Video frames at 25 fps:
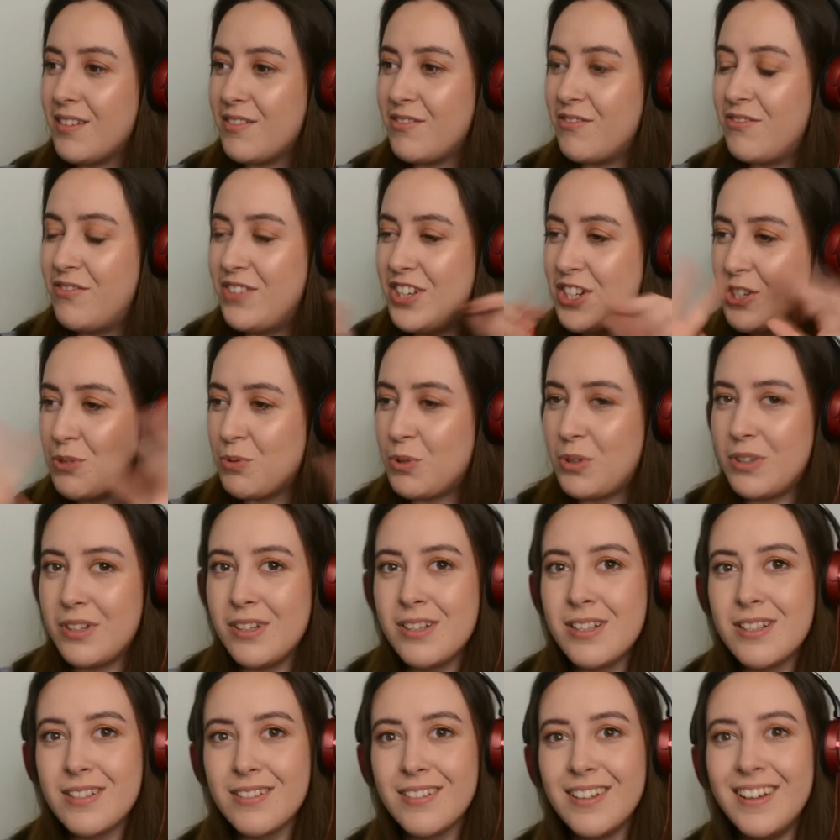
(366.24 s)

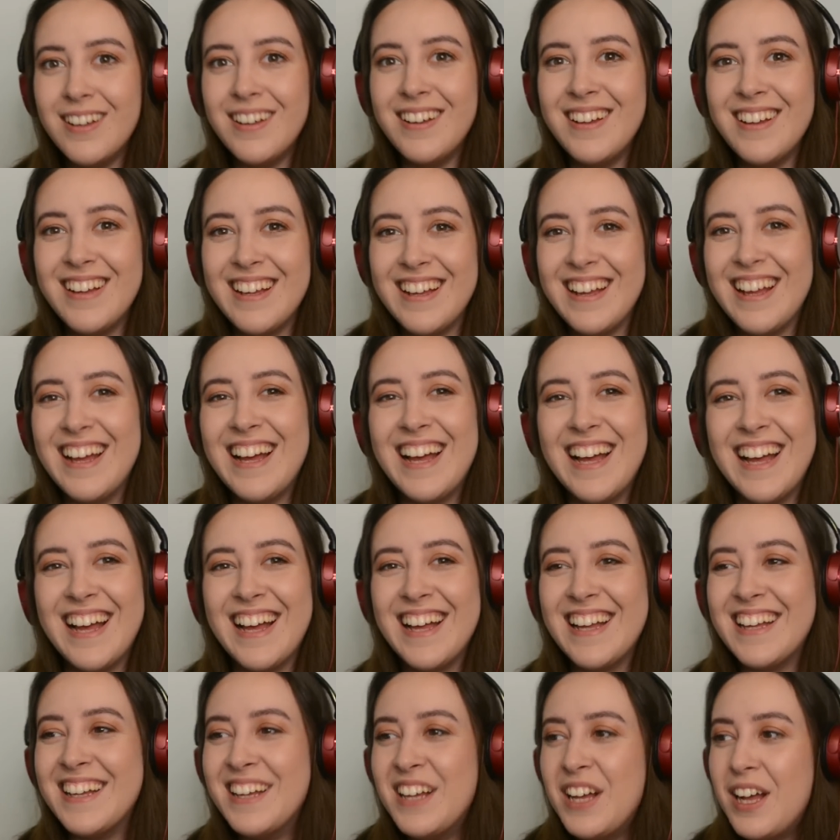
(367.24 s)
visuals.
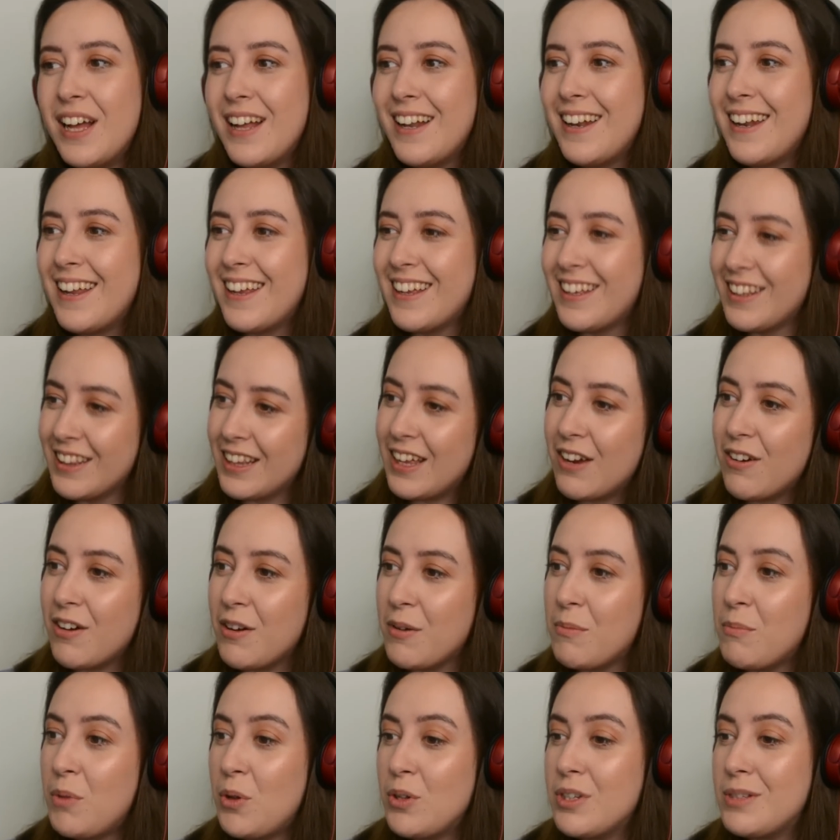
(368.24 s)
Like, there
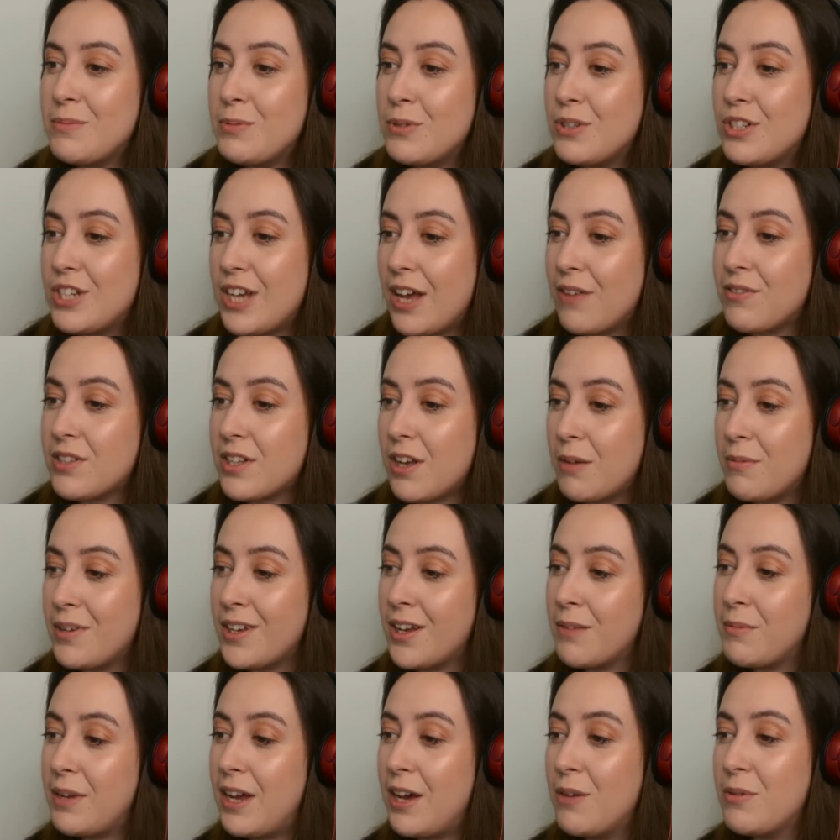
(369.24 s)
are multiple Geoffs
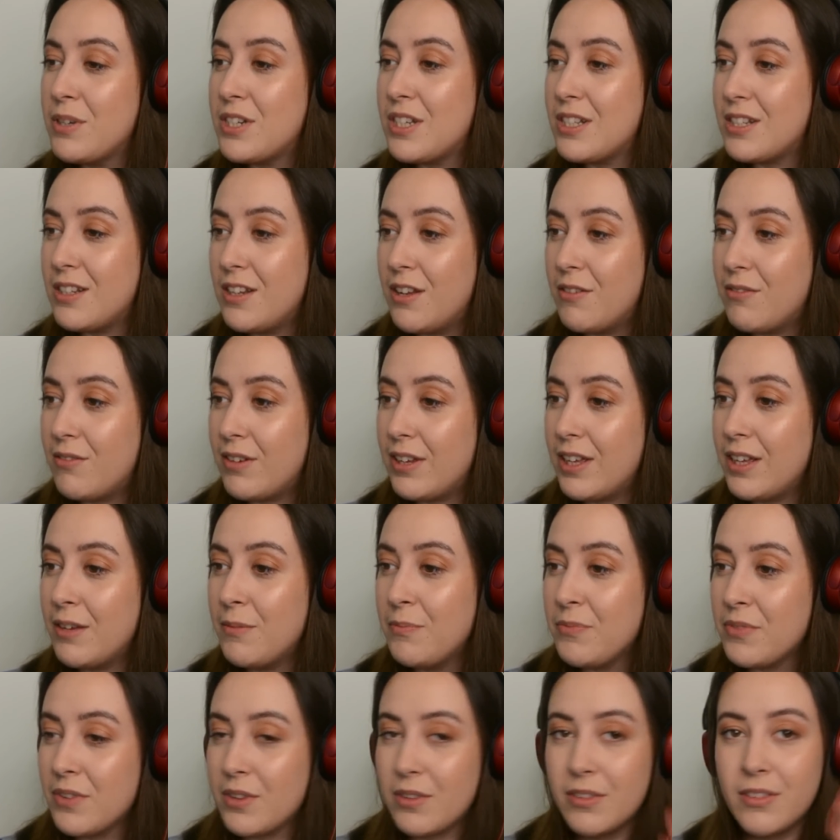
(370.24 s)
coming up now, which is
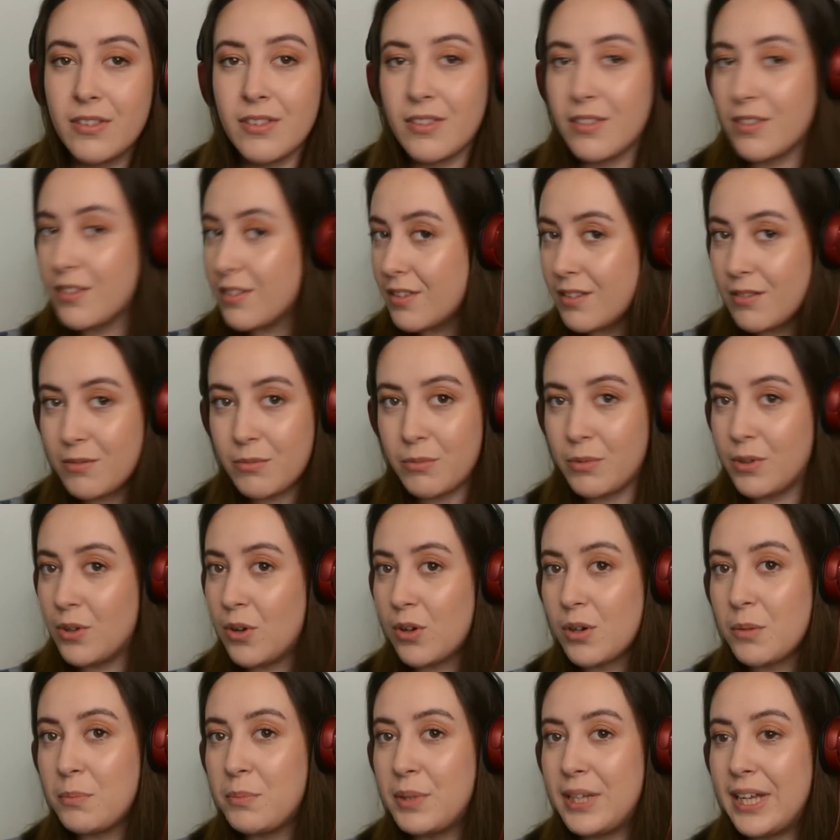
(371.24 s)
lovely. We're
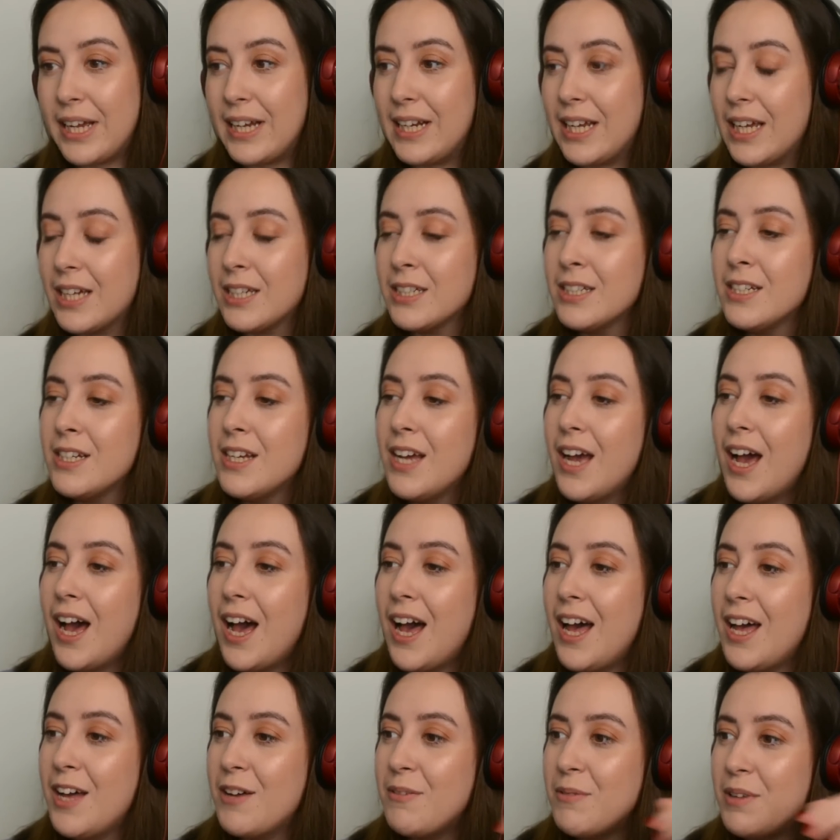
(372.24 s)
not complaining.
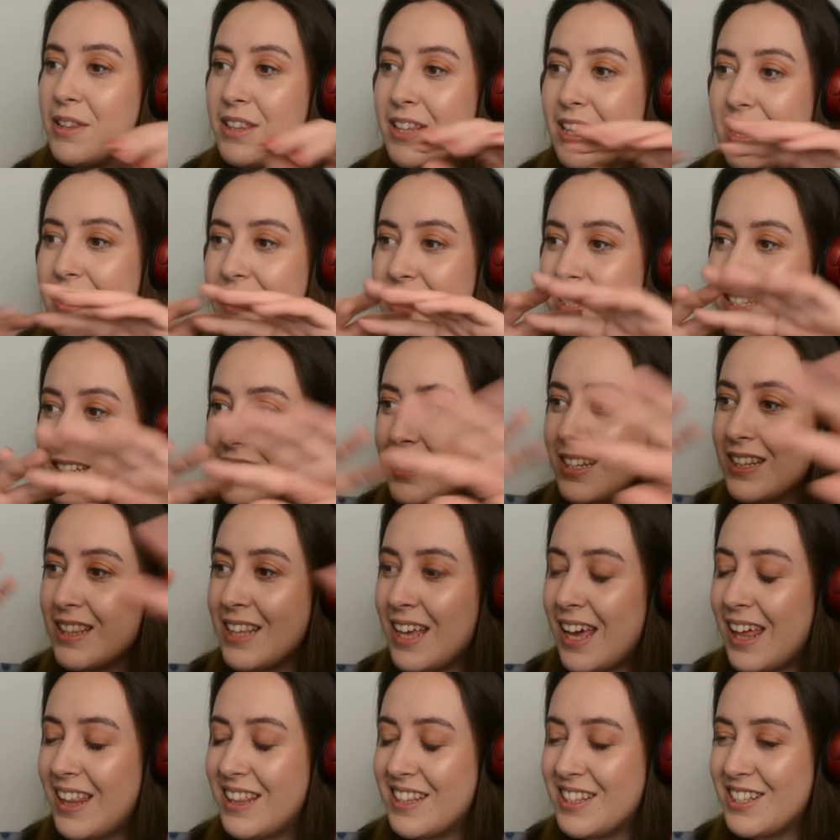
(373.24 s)
There's just,
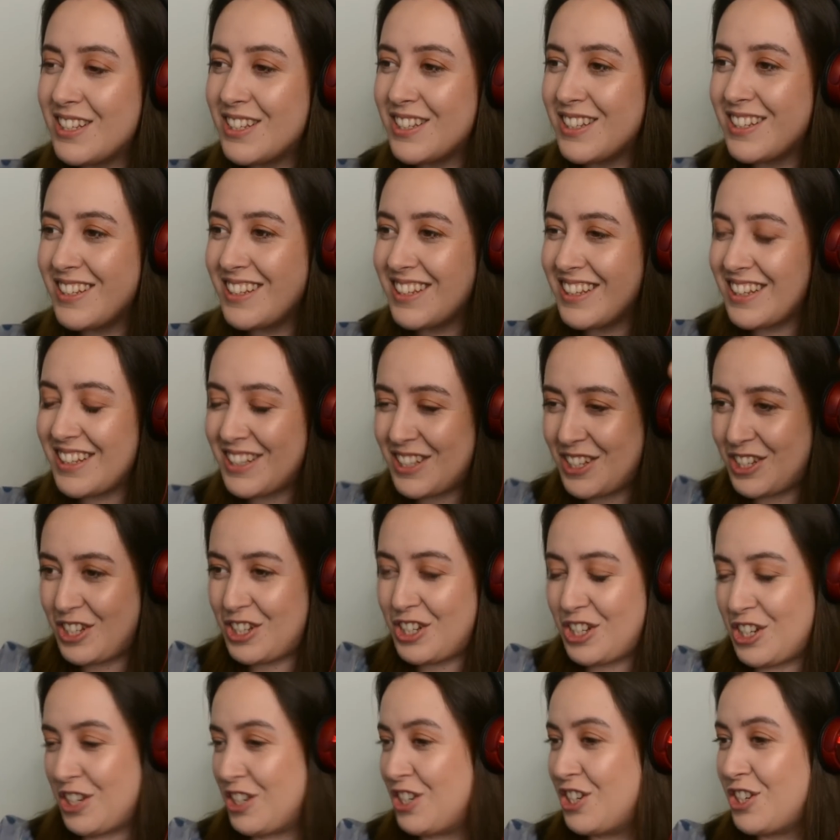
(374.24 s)
yeah, there's just, it's
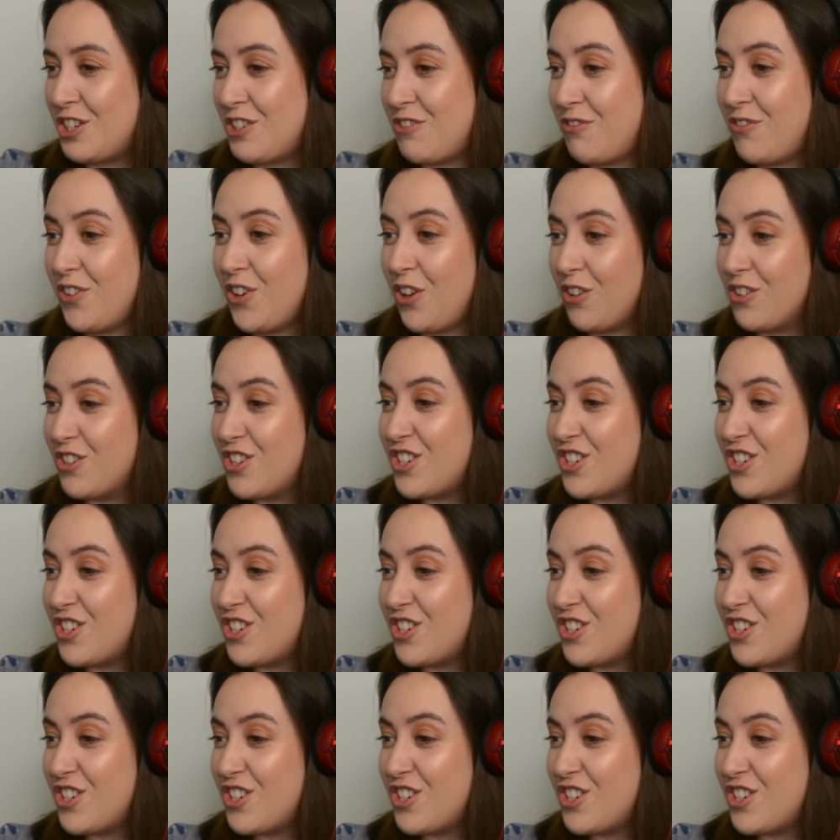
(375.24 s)
just a full-on